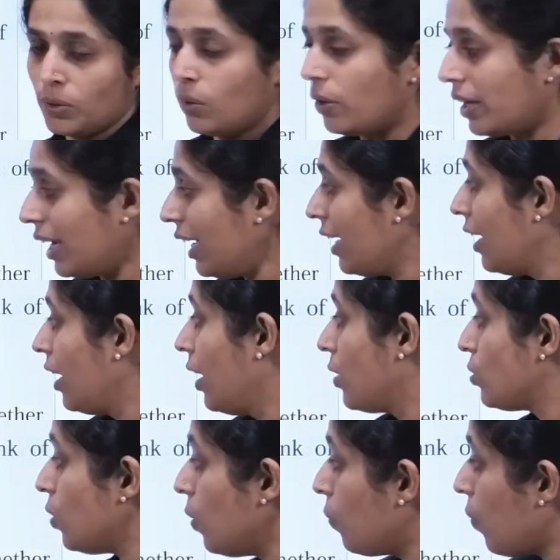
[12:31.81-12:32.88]
Okay.
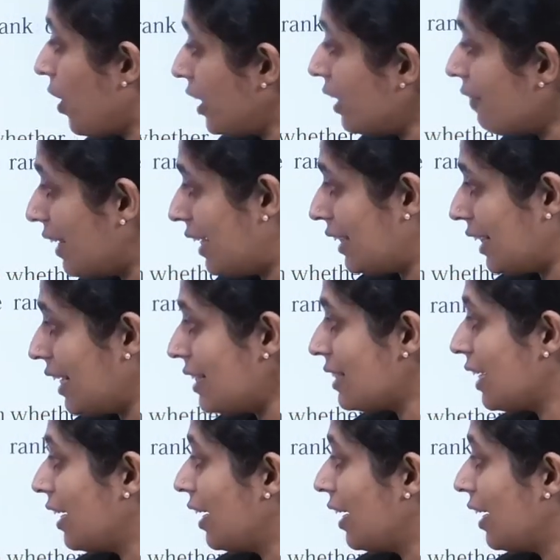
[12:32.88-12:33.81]
So, whatever it is,